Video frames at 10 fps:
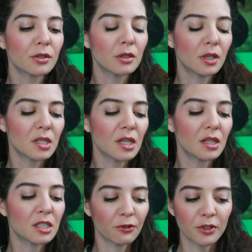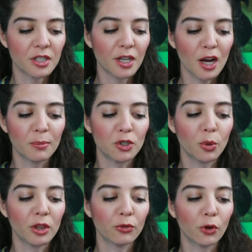so you can see the difference there
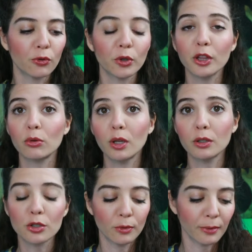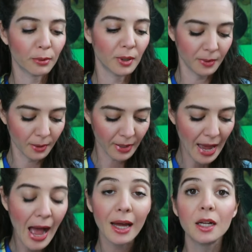between the four forty-three and the super premium
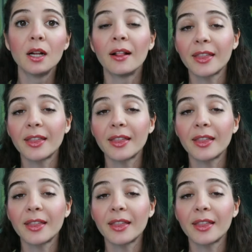cat.